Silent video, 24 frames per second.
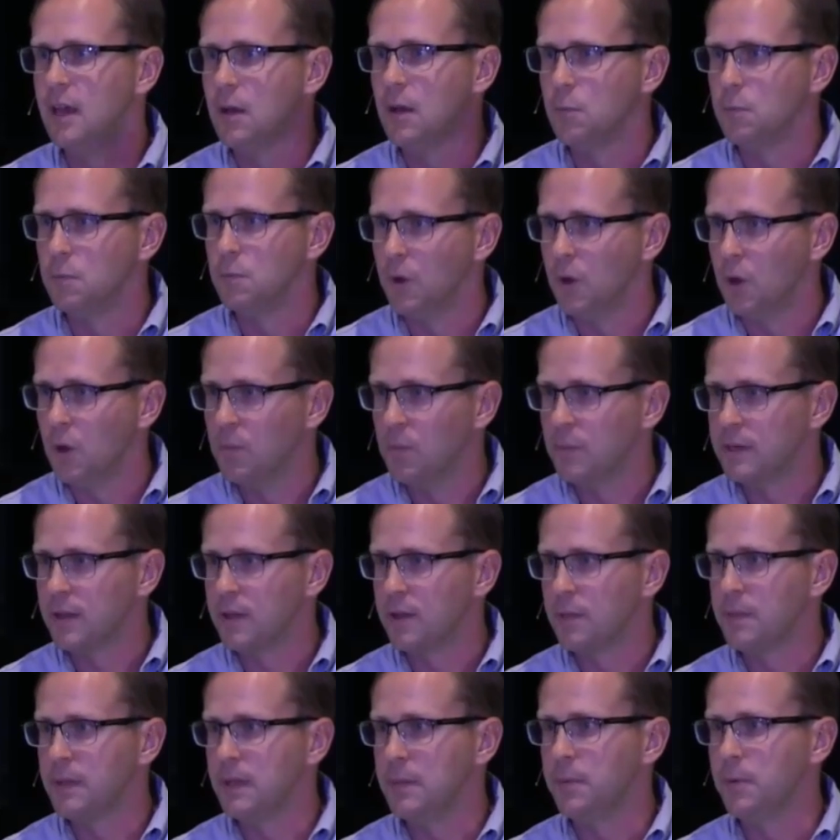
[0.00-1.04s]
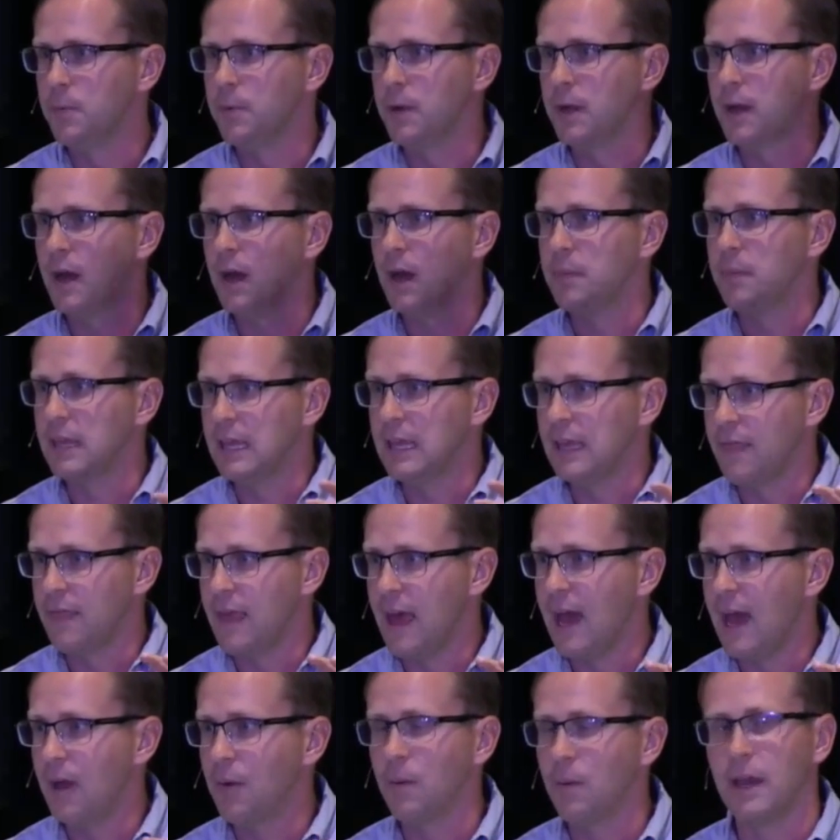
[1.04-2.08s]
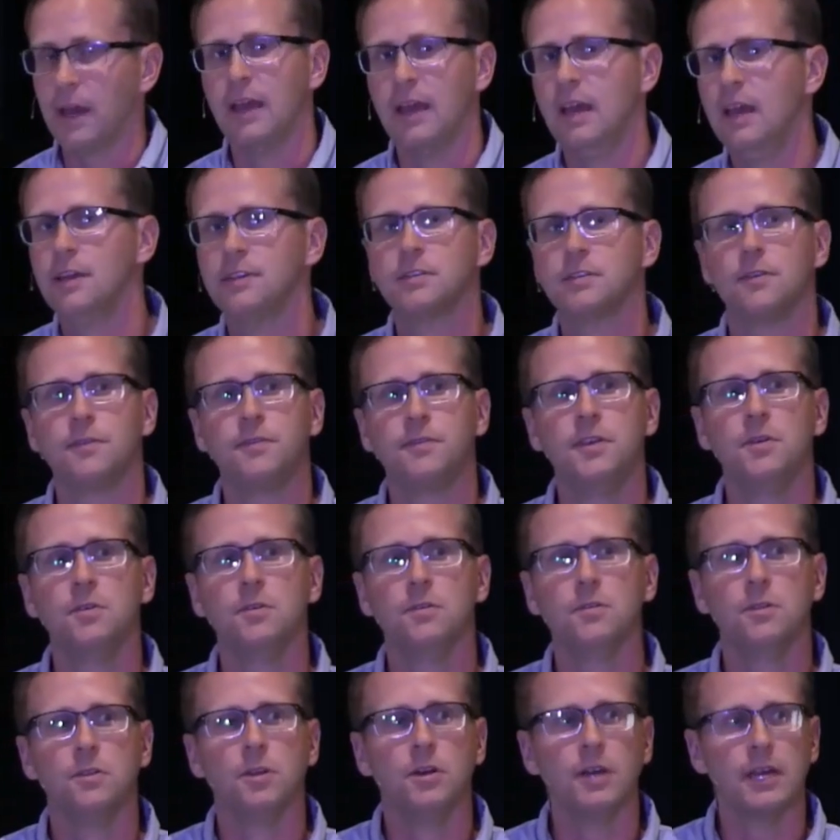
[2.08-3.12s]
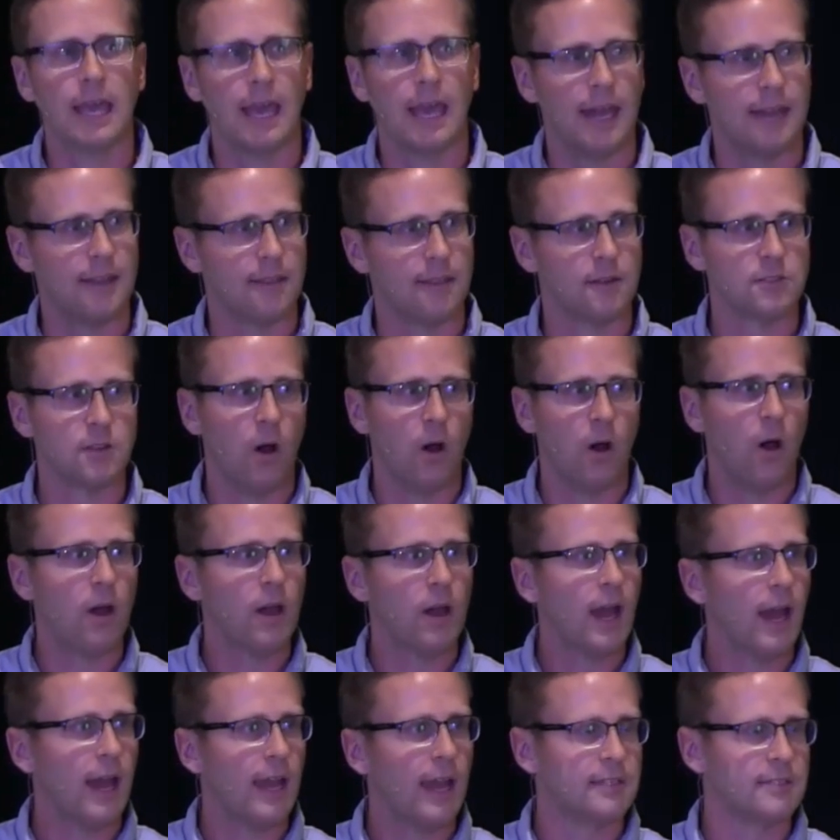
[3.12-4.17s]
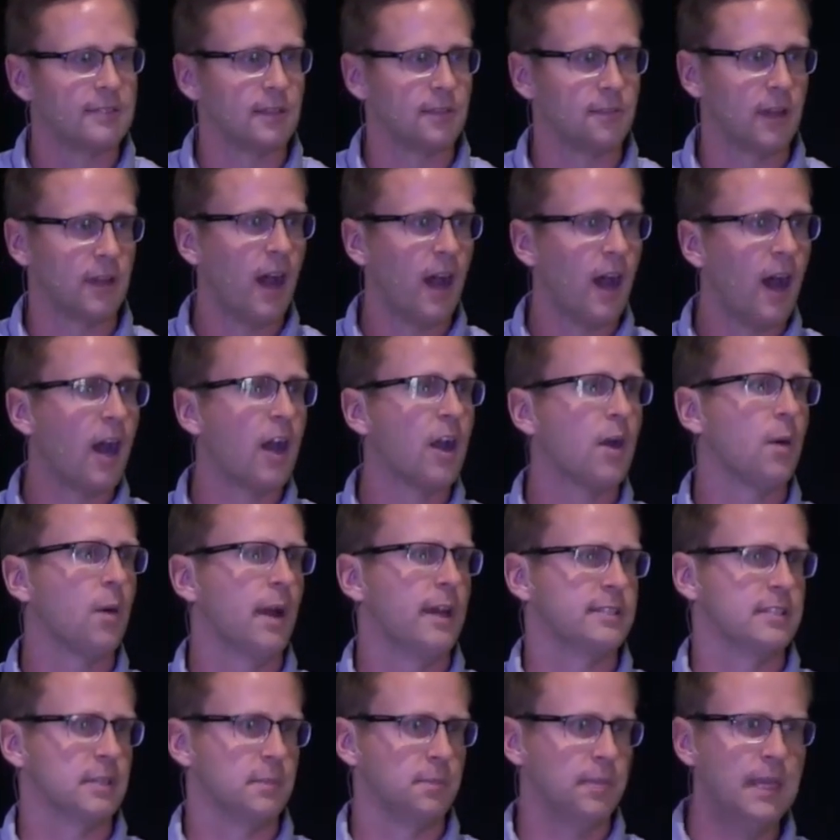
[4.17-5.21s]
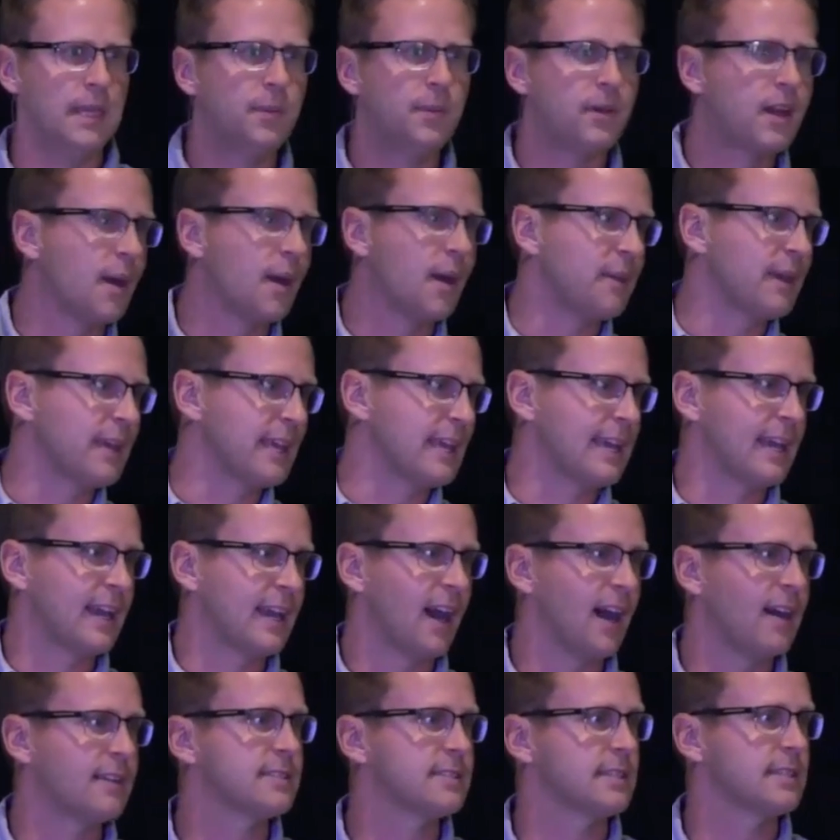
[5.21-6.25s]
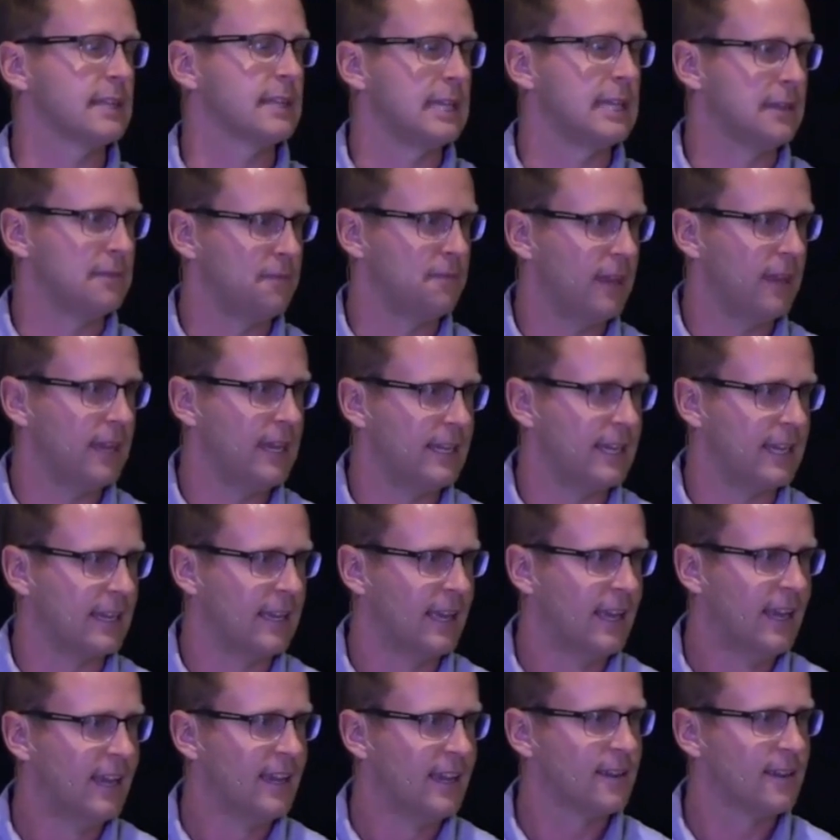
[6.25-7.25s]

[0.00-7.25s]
Rome and other people would come in that way. So if you look at it, there's all kinds of conquests and people coming in, constantly invading.